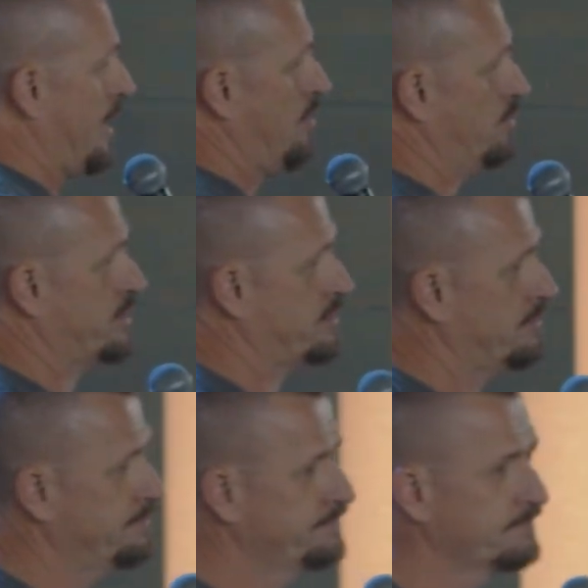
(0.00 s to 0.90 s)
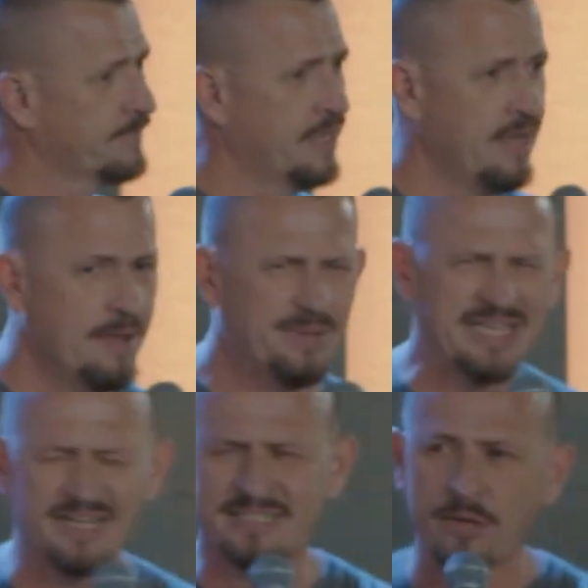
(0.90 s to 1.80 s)
out
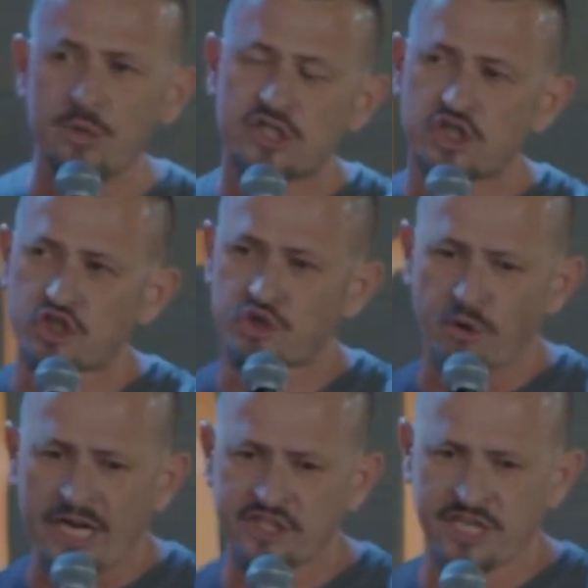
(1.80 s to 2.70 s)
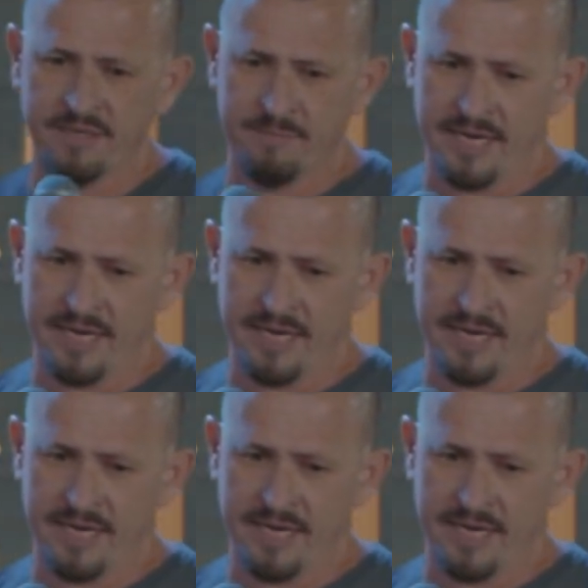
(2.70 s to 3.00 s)
because he was stretching